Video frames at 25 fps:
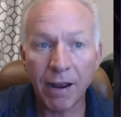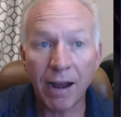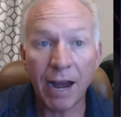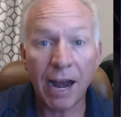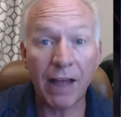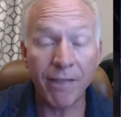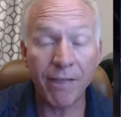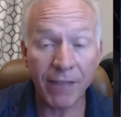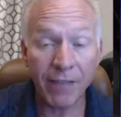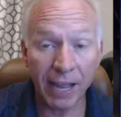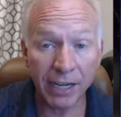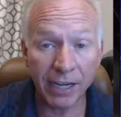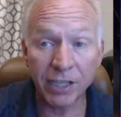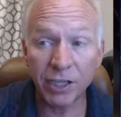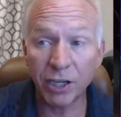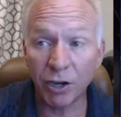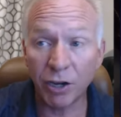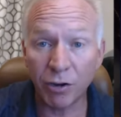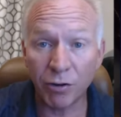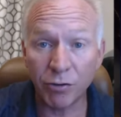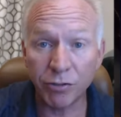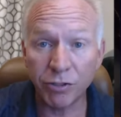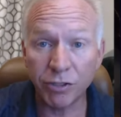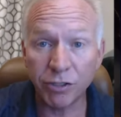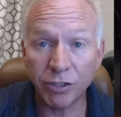And that
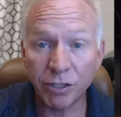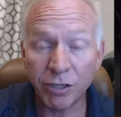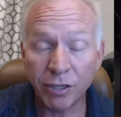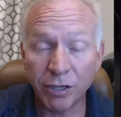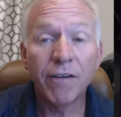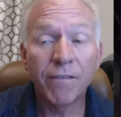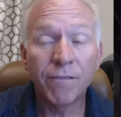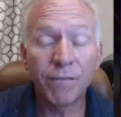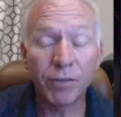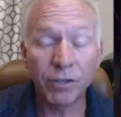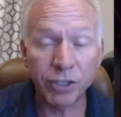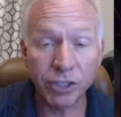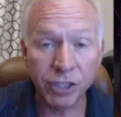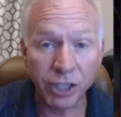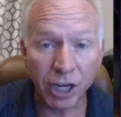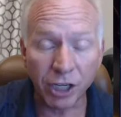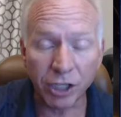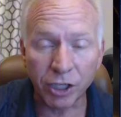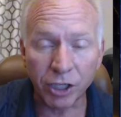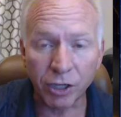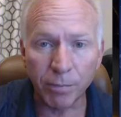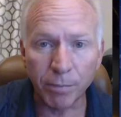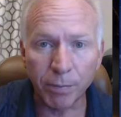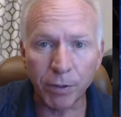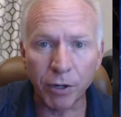goes for
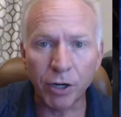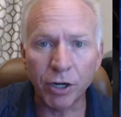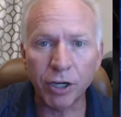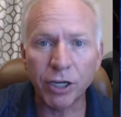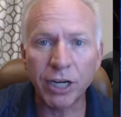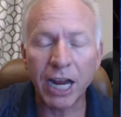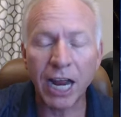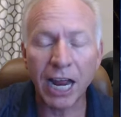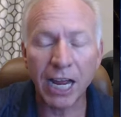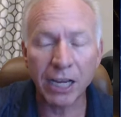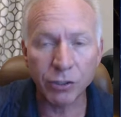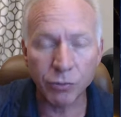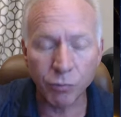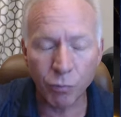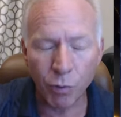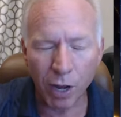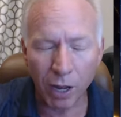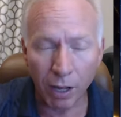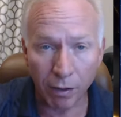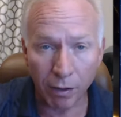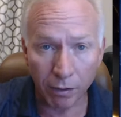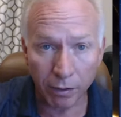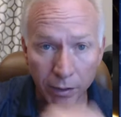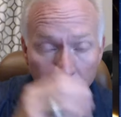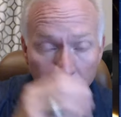Zuckerberg as
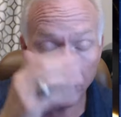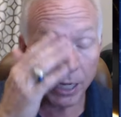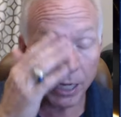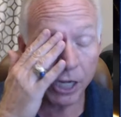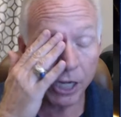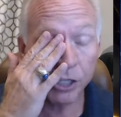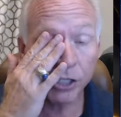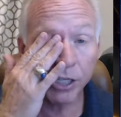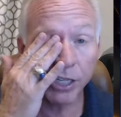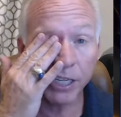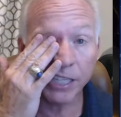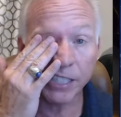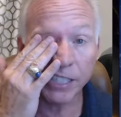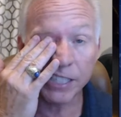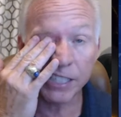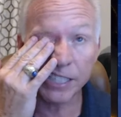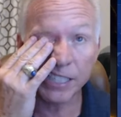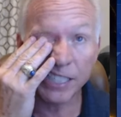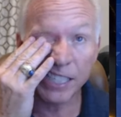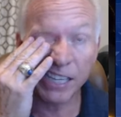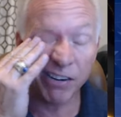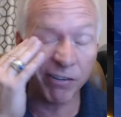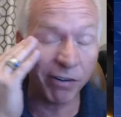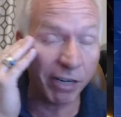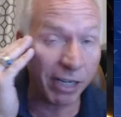well. He should get
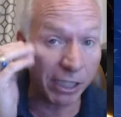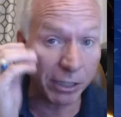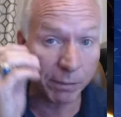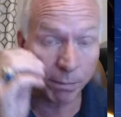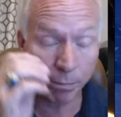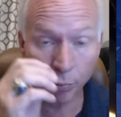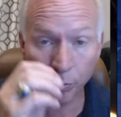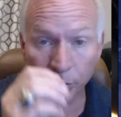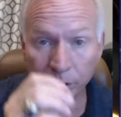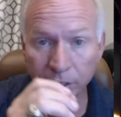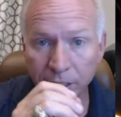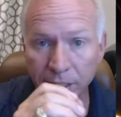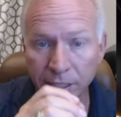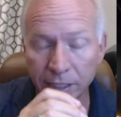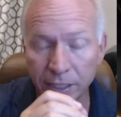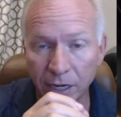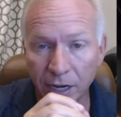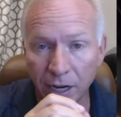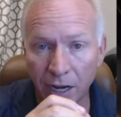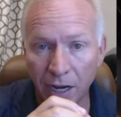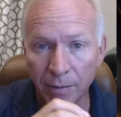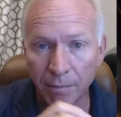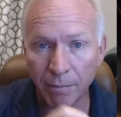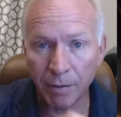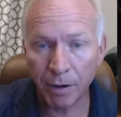serious prison
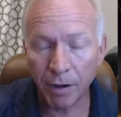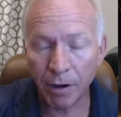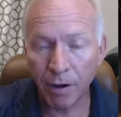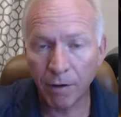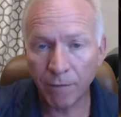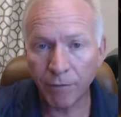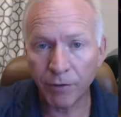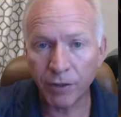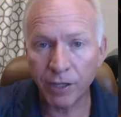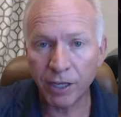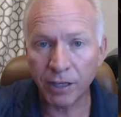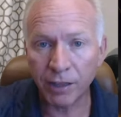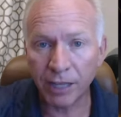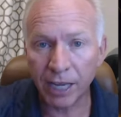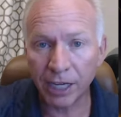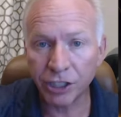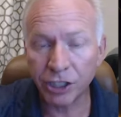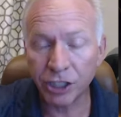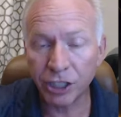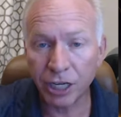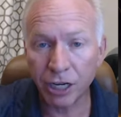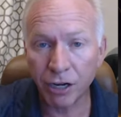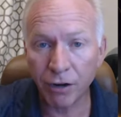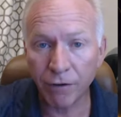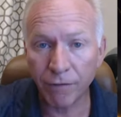time for the
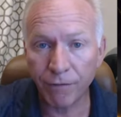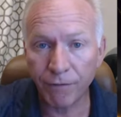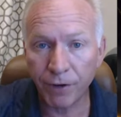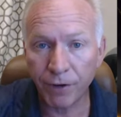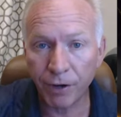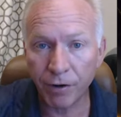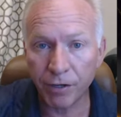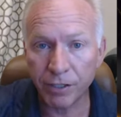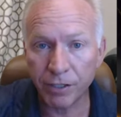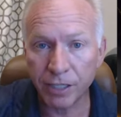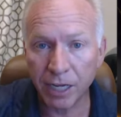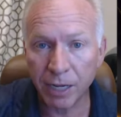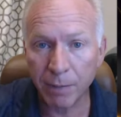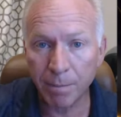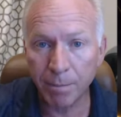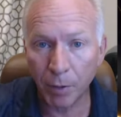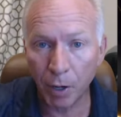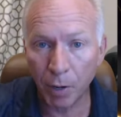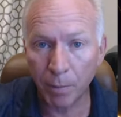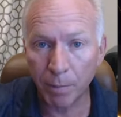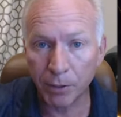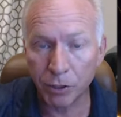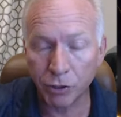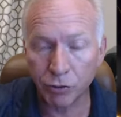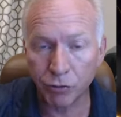election interference that he
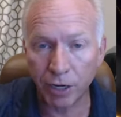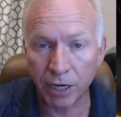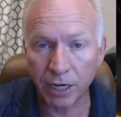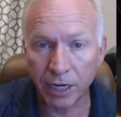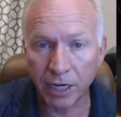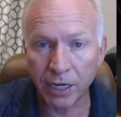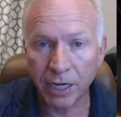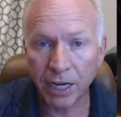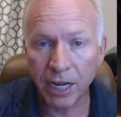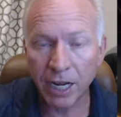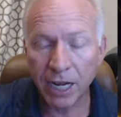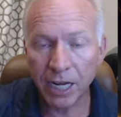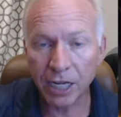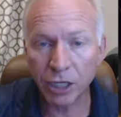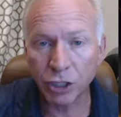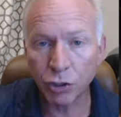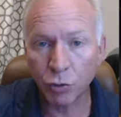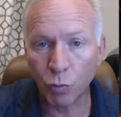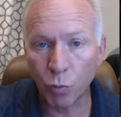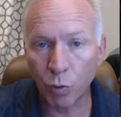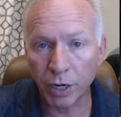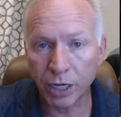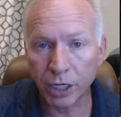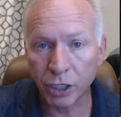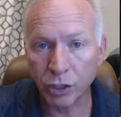perpetrated in
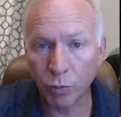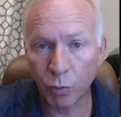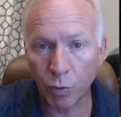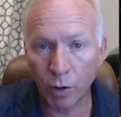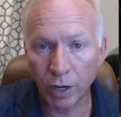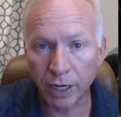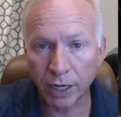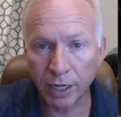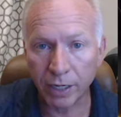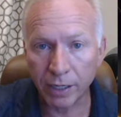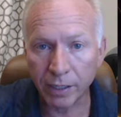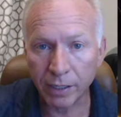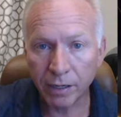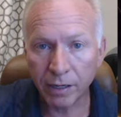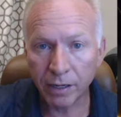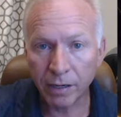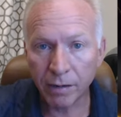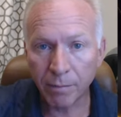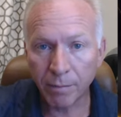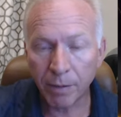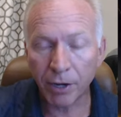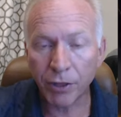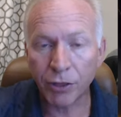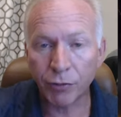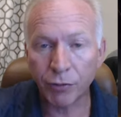2020
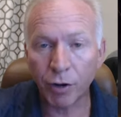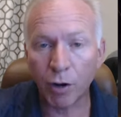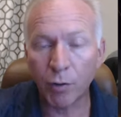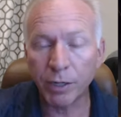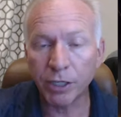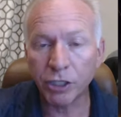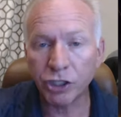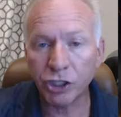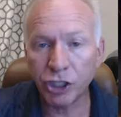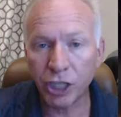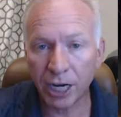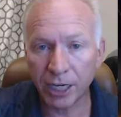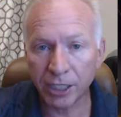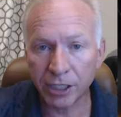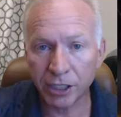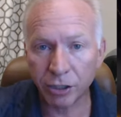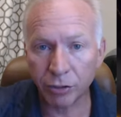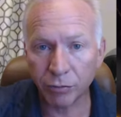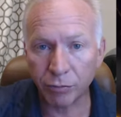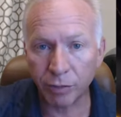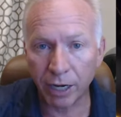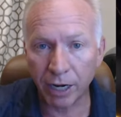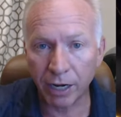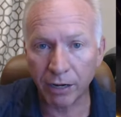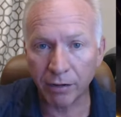by throwing checks
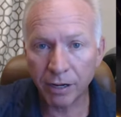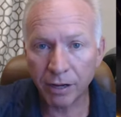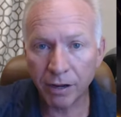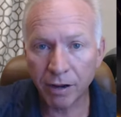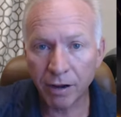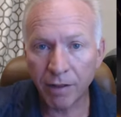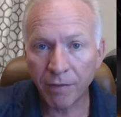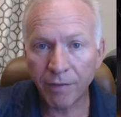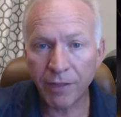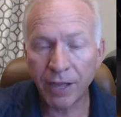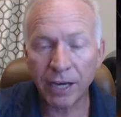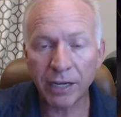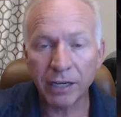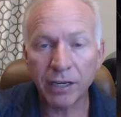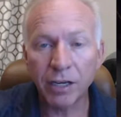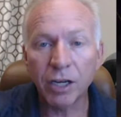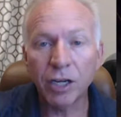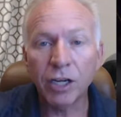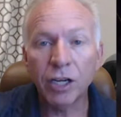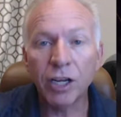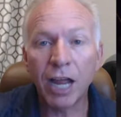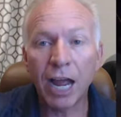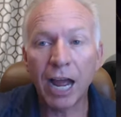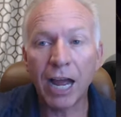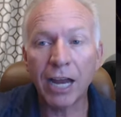around that
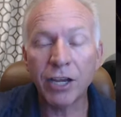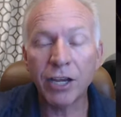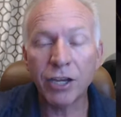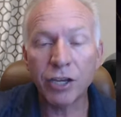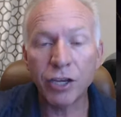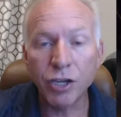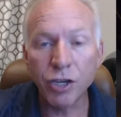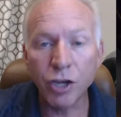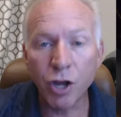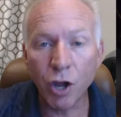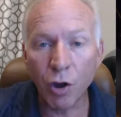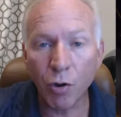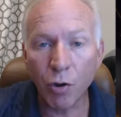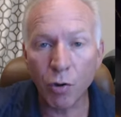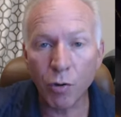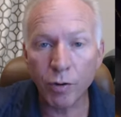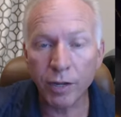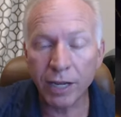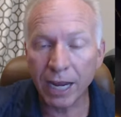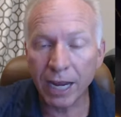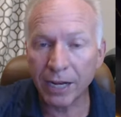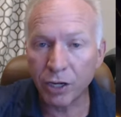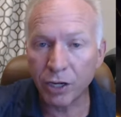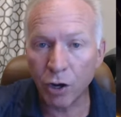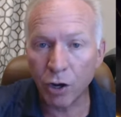had no
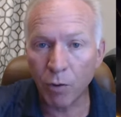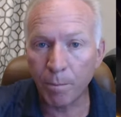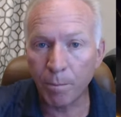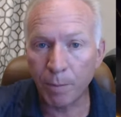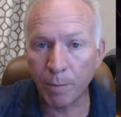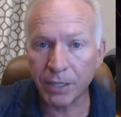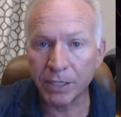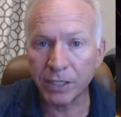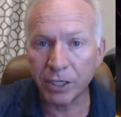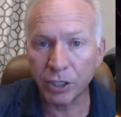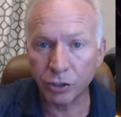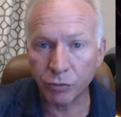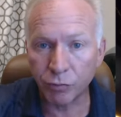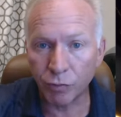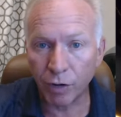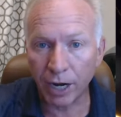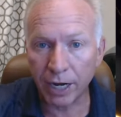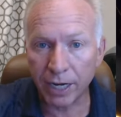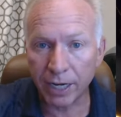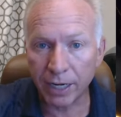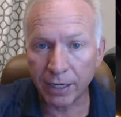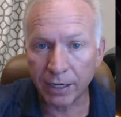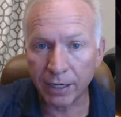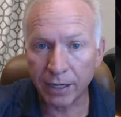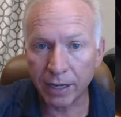he had no business
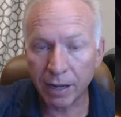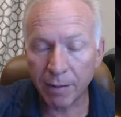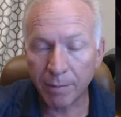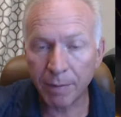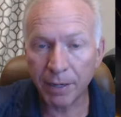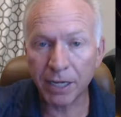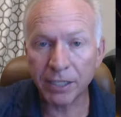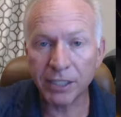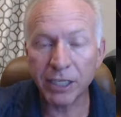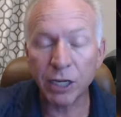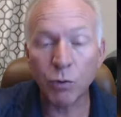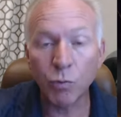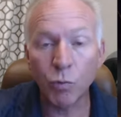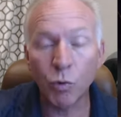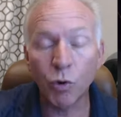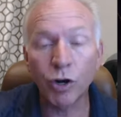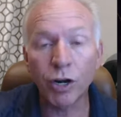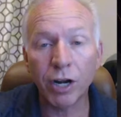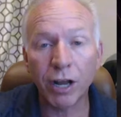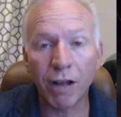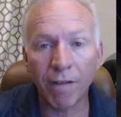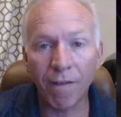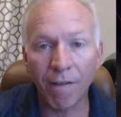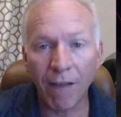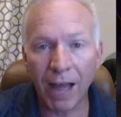writing because they
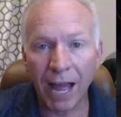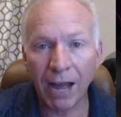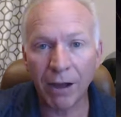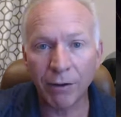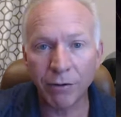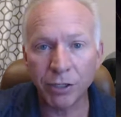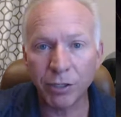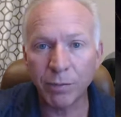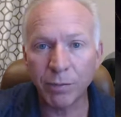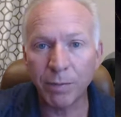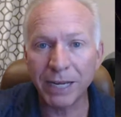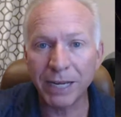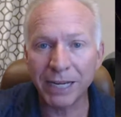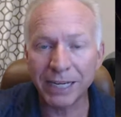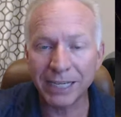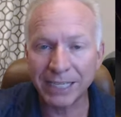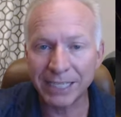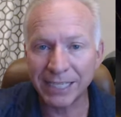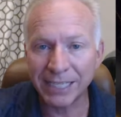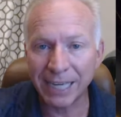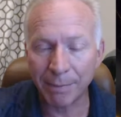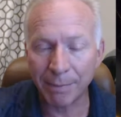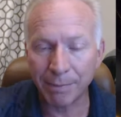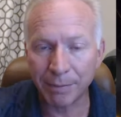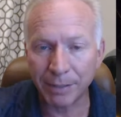weren't allowed to be
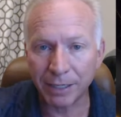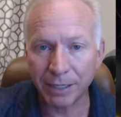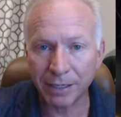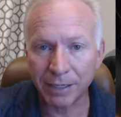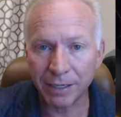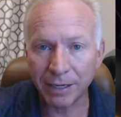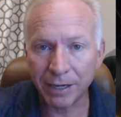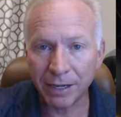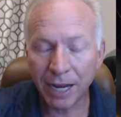accepted.